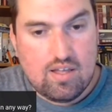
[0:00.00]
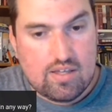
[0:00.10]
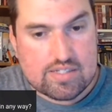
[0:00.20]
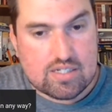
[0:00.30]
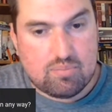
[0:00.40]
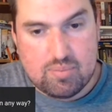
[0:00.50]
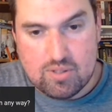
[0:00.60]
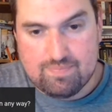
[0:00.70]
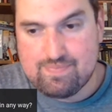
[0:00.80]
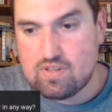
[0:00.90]
his good
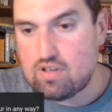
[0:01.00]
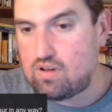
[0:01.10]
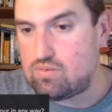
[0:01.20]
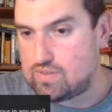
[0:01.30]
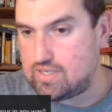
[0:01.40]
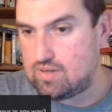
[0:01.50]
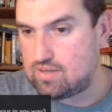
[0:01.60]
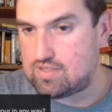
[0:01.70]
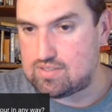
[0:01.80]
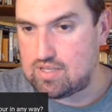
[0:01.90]
people over here,
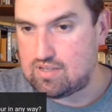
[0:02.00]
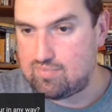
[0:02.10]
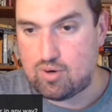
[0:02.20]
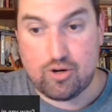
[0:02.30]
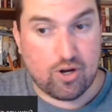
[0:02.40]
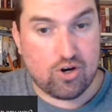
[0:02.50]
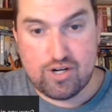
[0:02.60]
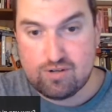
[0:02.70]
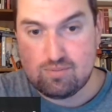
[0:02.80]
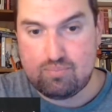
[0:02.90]
because a lot of them already are
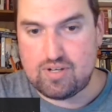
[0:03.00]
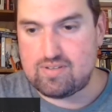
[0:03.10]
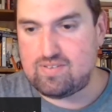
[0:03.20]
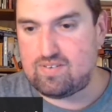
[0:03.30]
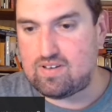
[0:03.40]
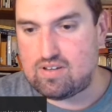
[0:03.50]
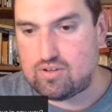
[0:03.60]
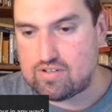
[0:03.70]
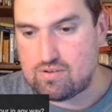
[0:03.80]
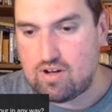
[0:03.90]
here. But
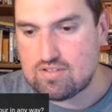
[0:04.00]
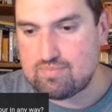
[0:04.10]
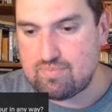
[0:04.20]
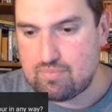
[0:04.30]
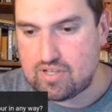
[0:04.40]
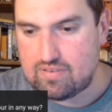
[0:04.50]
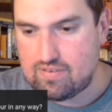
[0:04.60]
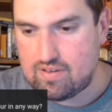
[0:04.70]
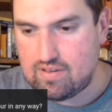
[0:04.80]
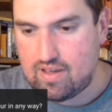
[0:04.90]
you guys are awesome. But
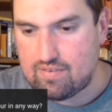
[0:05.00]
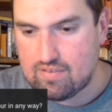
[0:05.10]
yeah.